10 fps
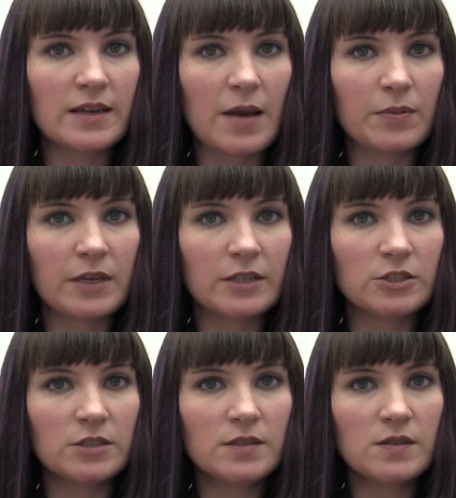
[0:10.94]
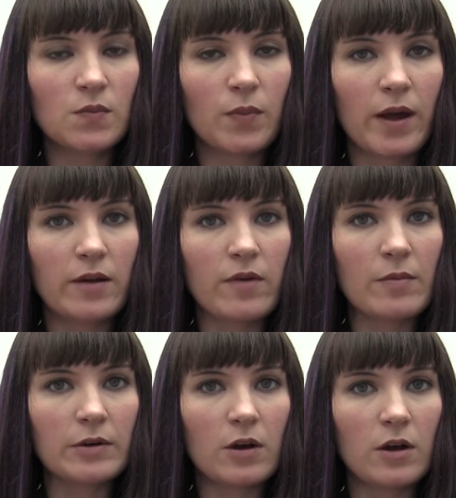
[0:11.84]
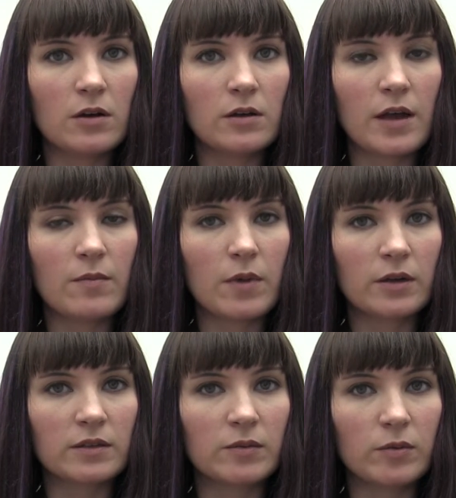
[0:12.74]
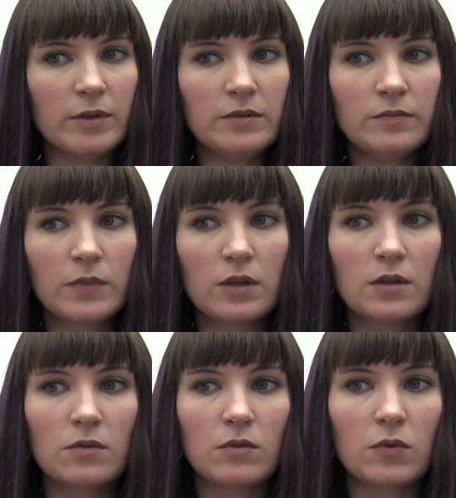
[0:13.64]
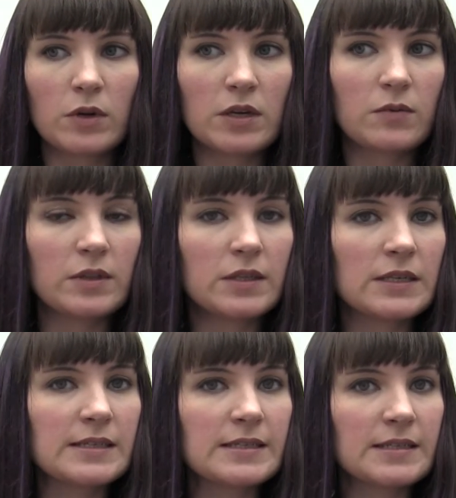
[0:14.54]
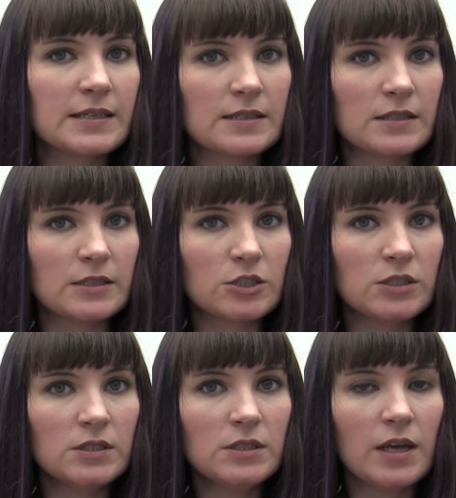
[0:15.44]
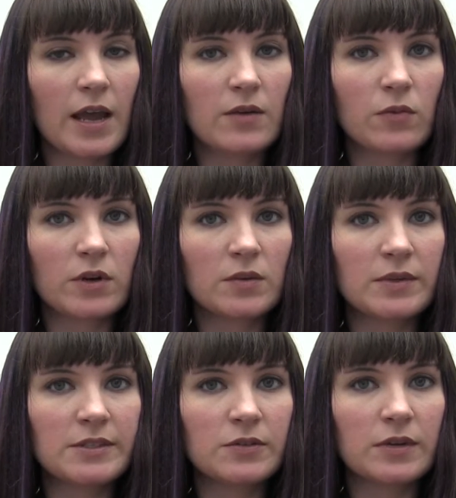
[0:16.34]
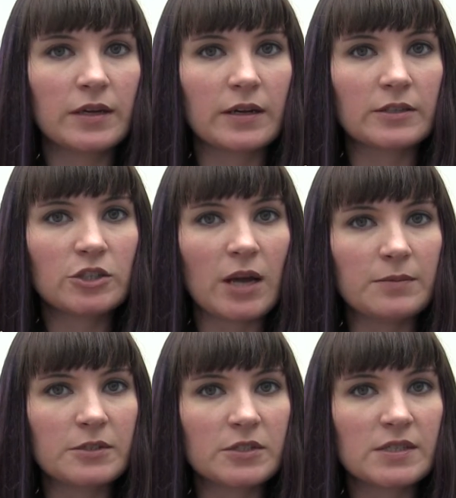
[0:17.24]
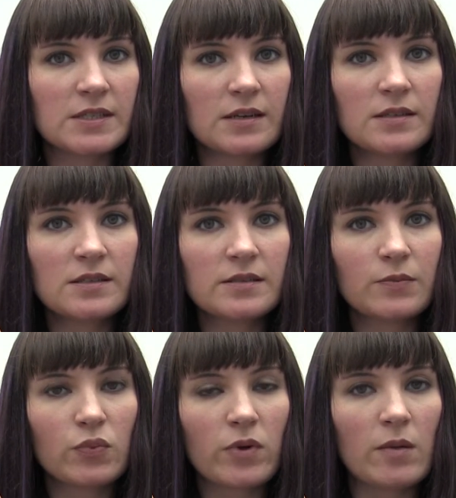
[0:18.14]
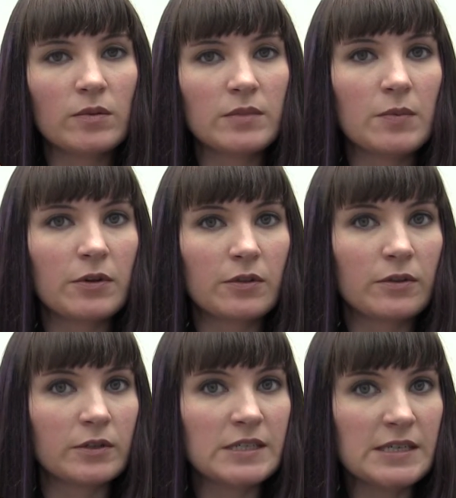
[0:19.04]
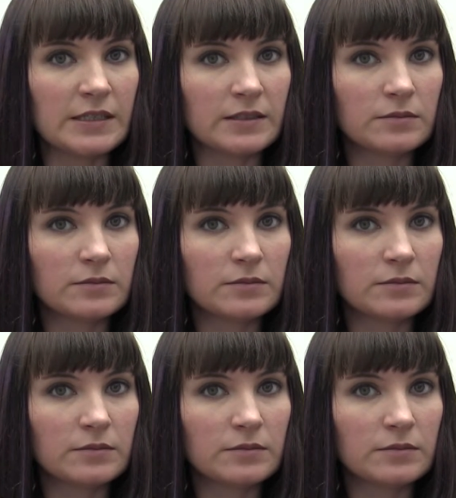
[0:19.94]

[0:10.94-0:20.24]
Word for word: and Applications by Robert Hall and Marc Lieberman. We're working with the sixth edition and we're going to be doing chapter six, problem number 13.